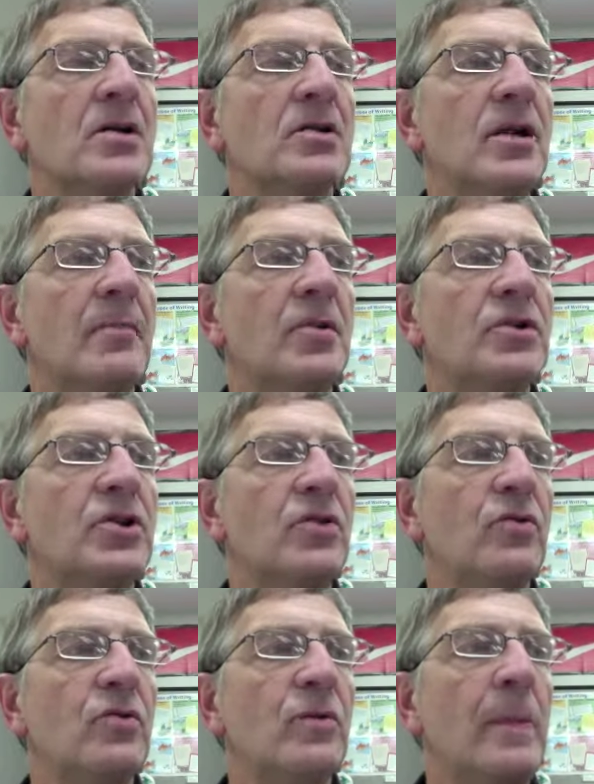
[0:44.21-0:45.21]
Number
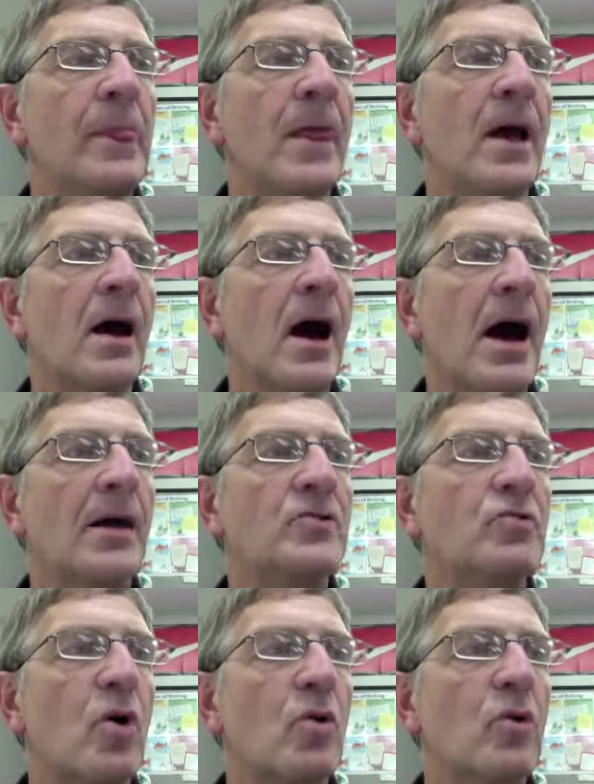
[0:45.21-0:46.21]
2,
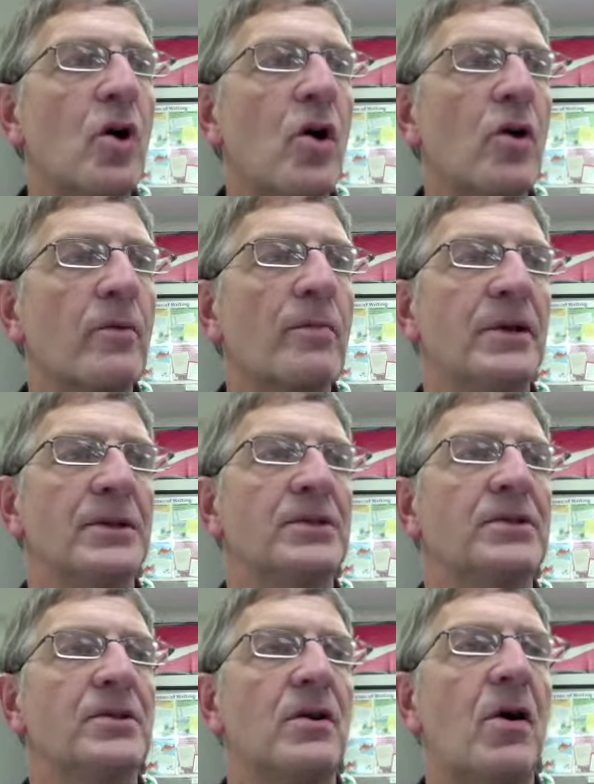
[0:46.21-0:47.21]

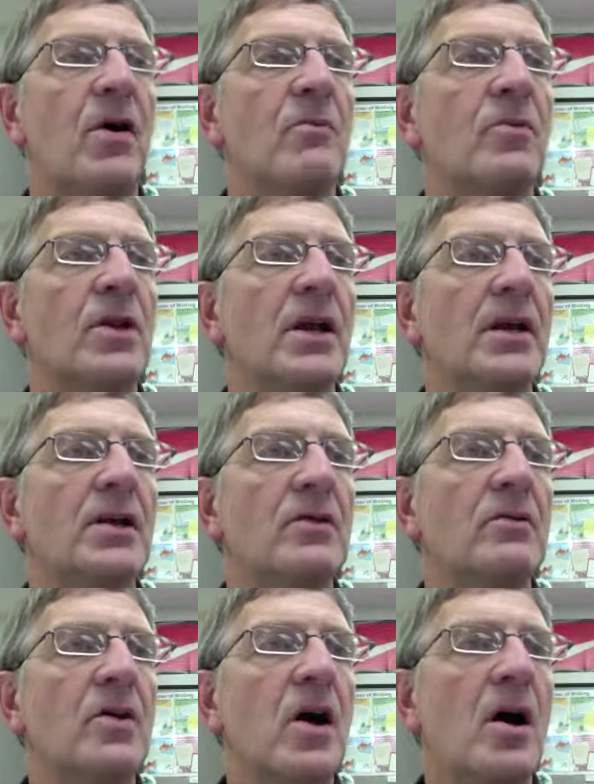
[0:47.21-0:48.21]
hydrocarbons are
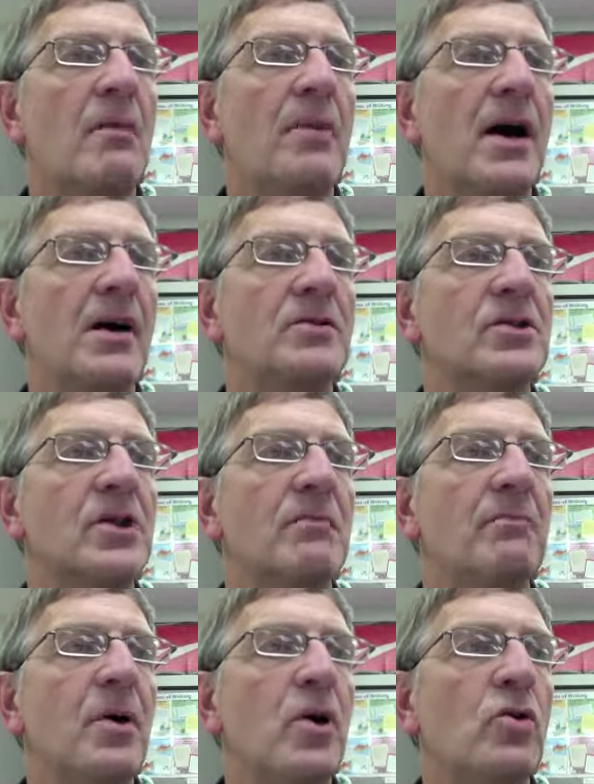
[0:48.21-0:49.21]
molecular compounds
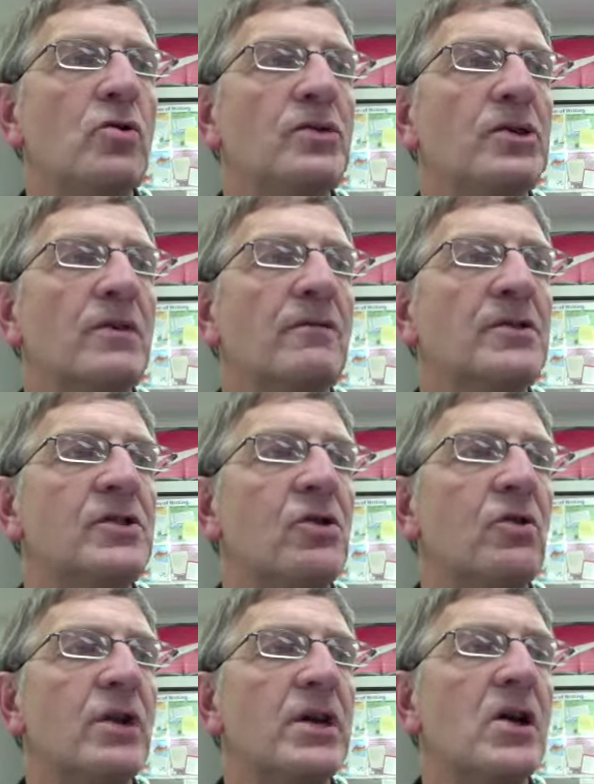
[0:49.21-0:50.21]
composed of
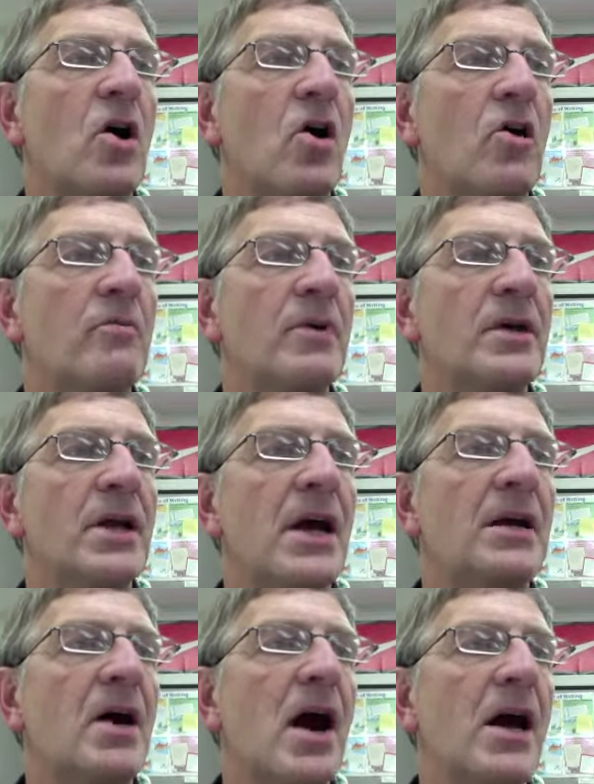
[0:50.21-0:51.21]
solely carbon
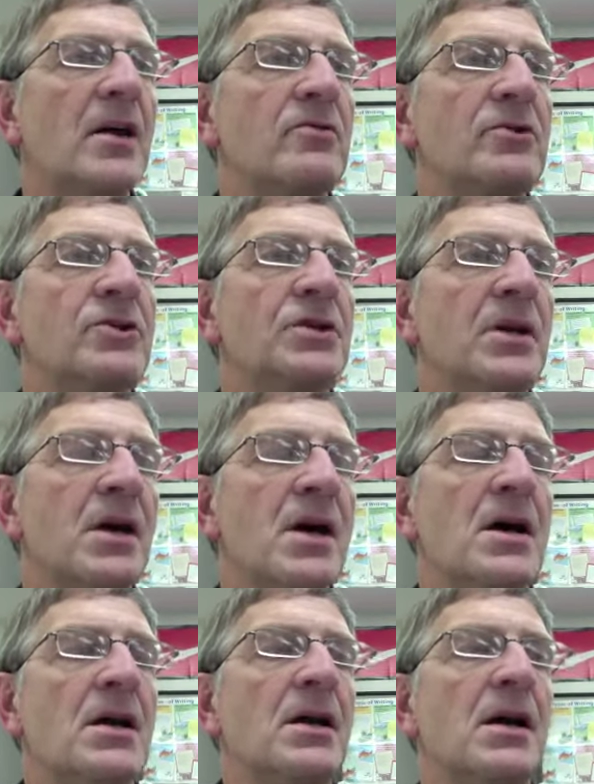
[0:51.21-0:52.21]
and hydrogen.
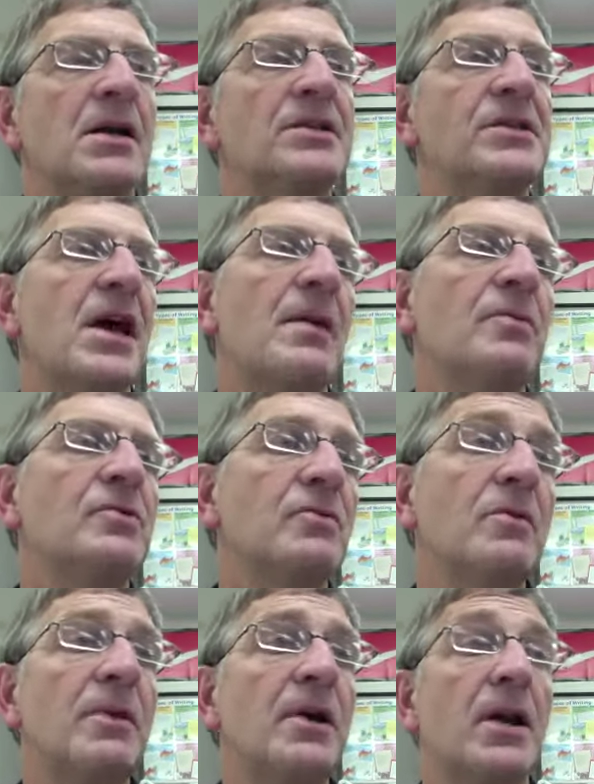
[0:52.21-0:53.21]
And examples
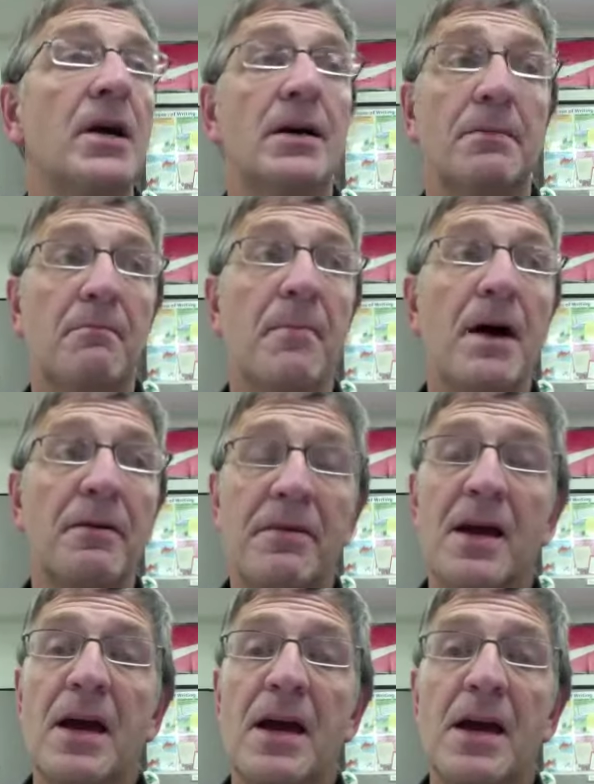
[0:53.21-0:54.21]
would be like
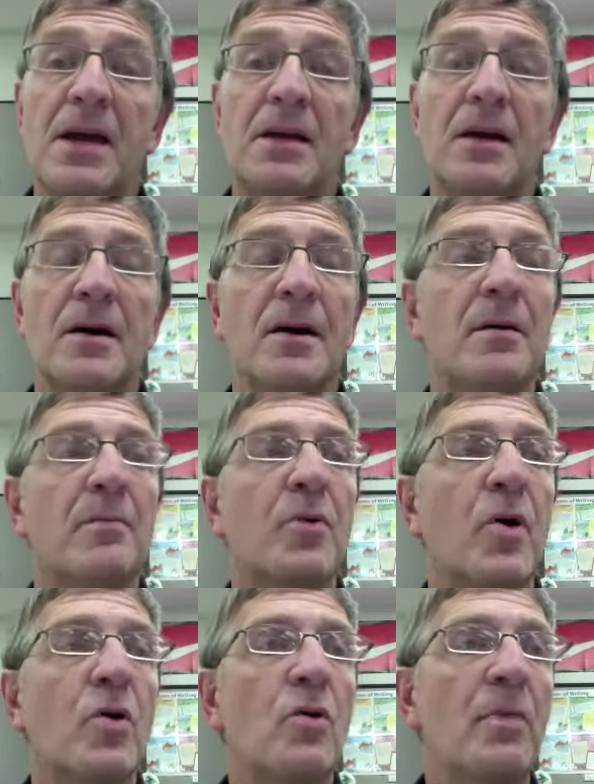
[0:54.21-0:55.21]
methane,
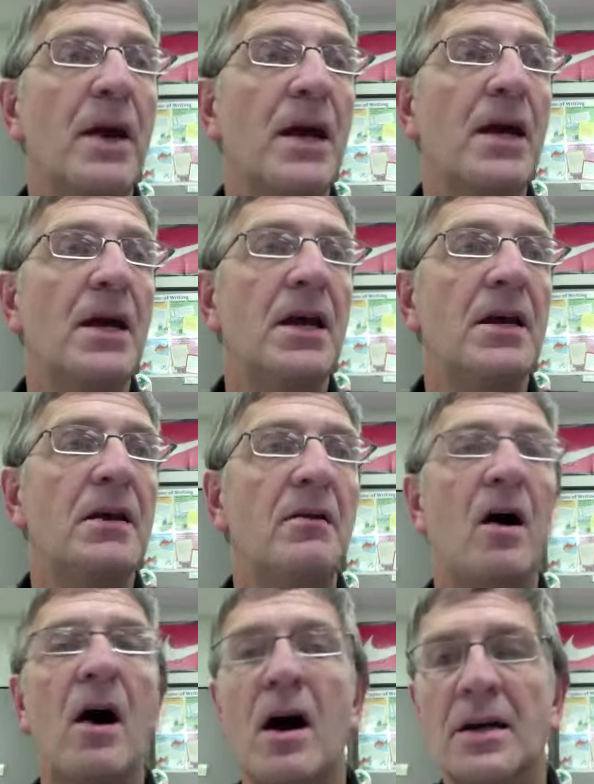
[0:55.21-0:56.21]
propane,
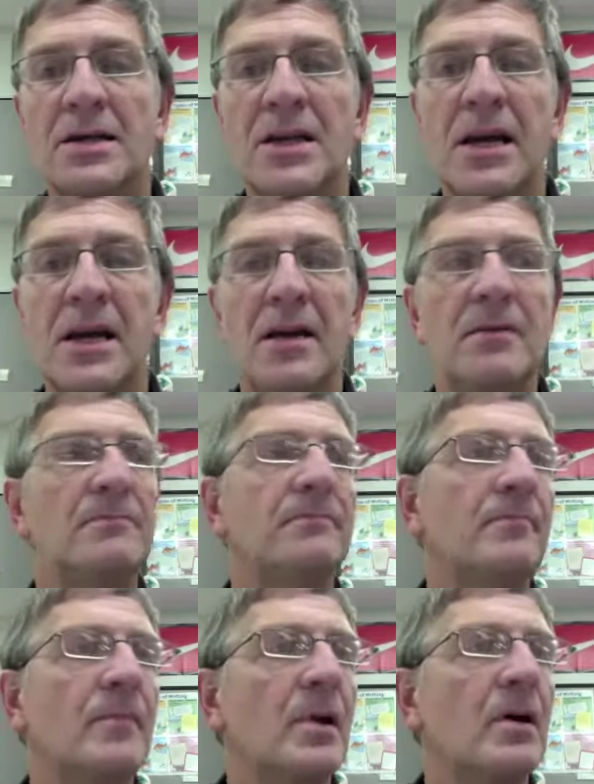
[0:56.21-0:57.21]
octane,
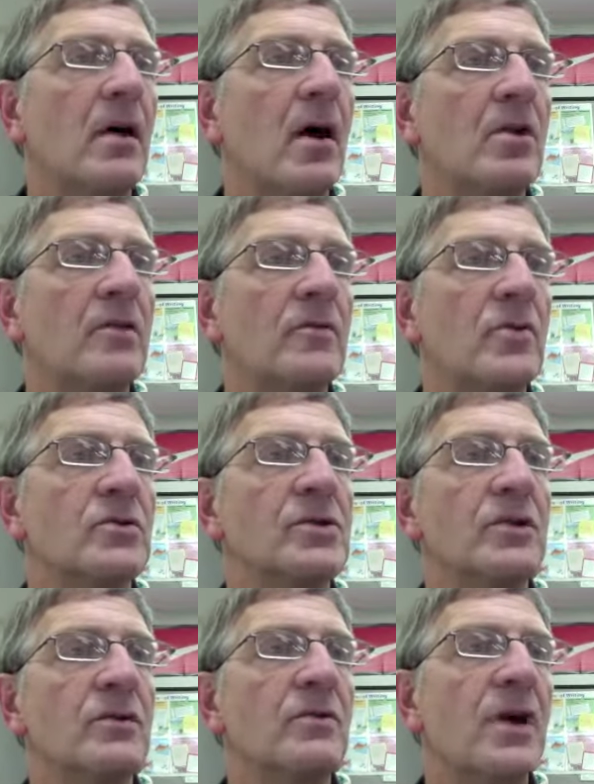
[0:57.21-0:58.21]
all of those
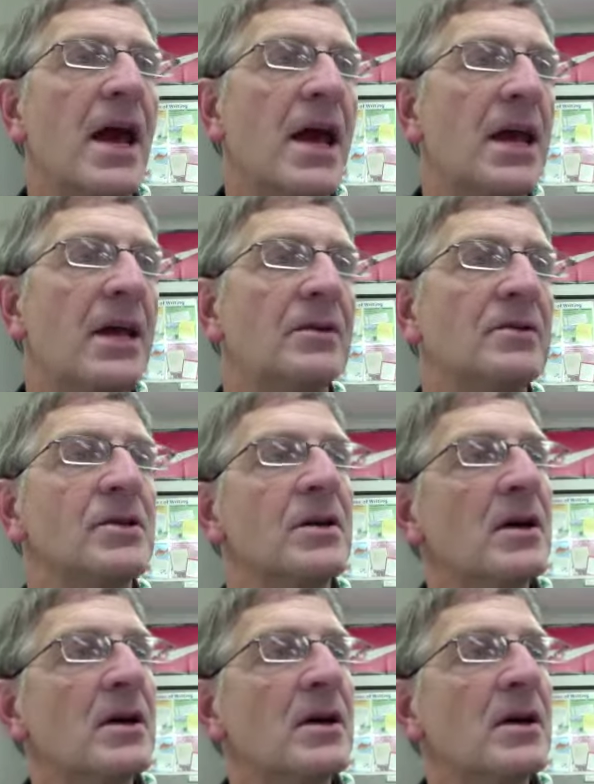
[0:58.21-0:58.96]
little anes.